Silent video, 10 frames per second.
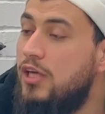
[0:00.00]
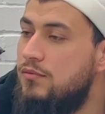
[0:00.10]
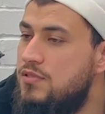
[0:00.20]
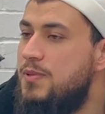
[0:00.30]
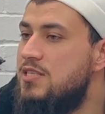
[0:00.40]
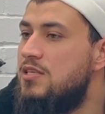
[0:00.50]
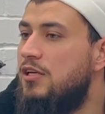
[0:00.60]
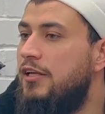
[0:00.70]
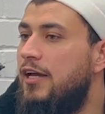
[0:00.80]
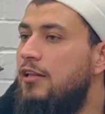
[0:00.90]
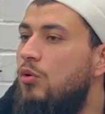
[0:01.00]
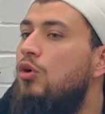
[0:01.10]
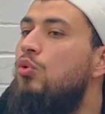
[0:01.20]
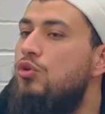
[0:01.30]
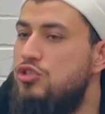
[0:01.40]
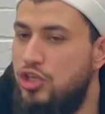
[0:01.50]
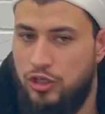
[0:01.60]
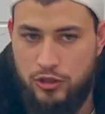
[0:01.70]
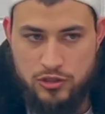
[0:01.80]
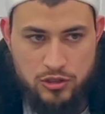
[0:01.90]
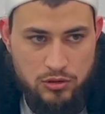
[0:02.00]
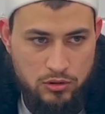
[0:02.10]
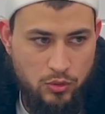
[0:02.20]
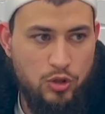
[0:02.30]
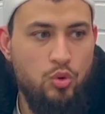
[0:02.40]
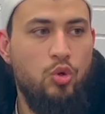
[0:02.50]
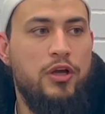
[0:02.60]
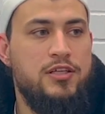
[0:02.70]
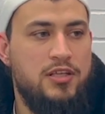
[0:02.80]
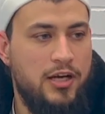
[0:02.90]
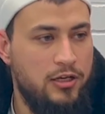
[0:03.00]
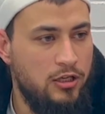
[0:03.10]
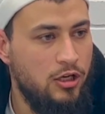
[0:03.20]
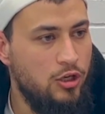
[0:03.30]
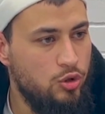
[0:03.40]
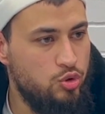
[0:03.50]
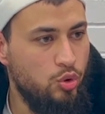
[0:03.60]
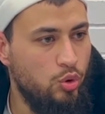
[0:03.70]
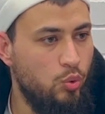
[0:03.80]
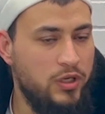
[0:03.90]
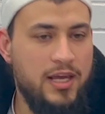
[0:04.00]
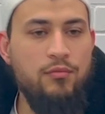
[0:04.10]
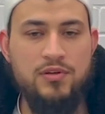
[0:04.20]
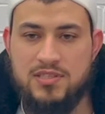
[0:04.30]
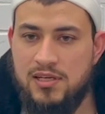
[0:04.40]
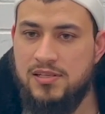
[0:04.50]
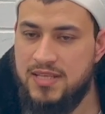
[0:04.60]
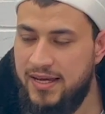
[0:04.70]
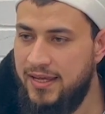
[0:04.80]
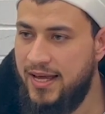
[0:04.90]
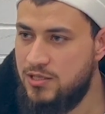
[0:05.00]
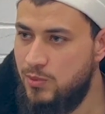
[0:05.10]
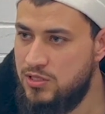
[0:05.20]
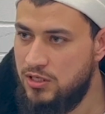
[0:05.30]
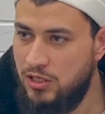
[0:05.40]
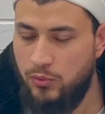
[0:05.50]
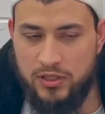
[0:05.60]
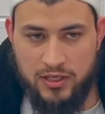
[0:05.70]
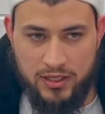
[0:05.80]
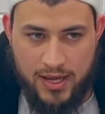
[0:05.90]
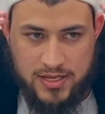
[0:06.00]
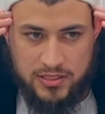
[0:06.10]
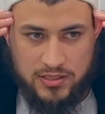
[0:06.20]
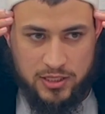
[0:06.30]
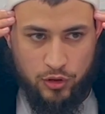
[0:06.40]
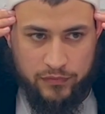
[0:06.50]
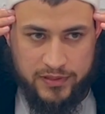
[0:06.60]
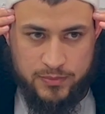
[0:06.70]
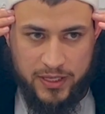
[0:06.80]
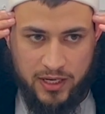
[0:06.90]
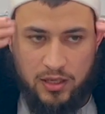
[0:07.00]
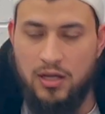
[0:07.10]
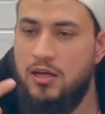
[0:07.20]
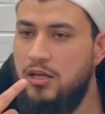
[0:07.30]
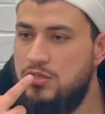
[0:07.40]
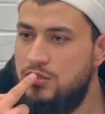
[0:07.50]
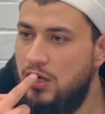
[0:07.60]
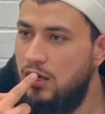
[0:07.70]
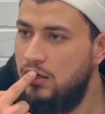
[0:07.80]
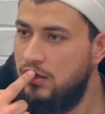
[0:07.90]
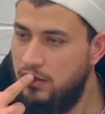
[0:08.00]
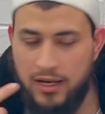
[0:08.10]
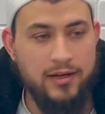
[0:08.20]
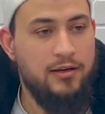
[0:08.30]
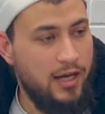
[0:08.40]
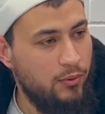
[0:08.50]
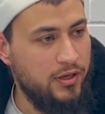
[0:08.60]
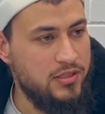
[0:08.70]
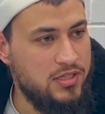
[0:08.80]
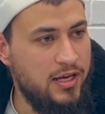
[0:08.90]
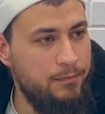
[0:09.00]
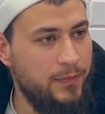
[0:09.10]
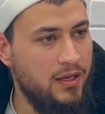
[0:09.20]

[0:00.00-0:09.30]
gives basically, yeah, the one who is generous, the one who is ready to whatever skills that he has basically, whether he has the skill of his brain, his tongue, like nowadays, yeah,